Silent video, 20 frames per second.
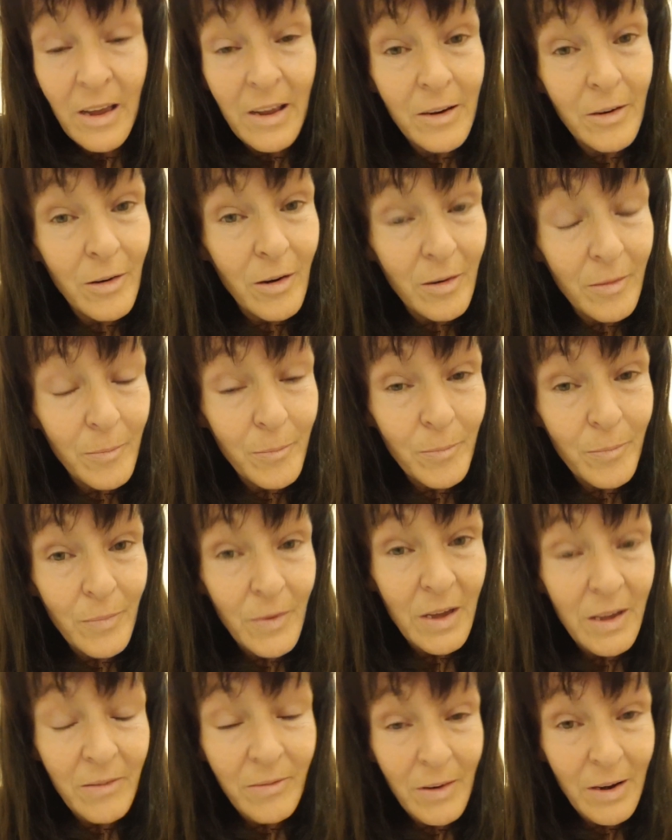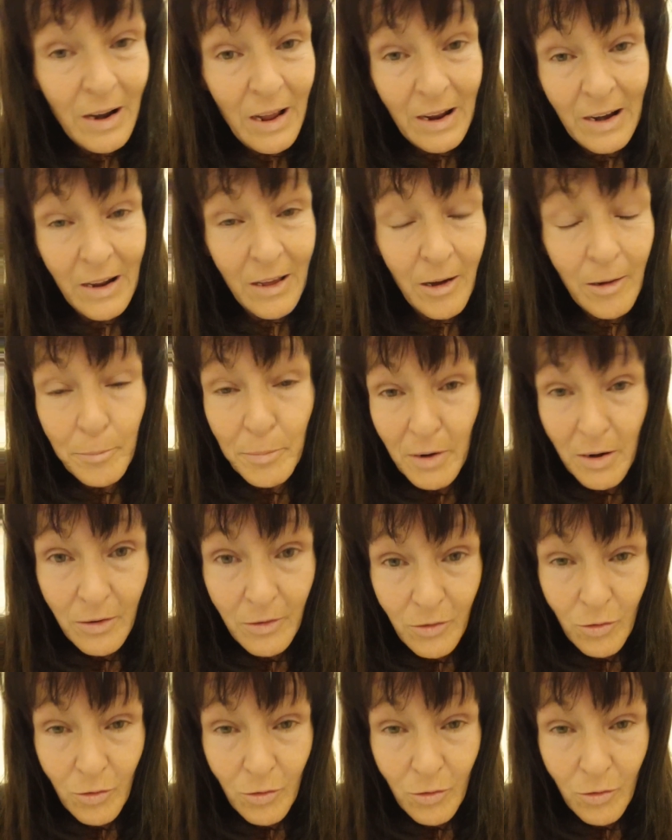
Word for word: And even lately, I've been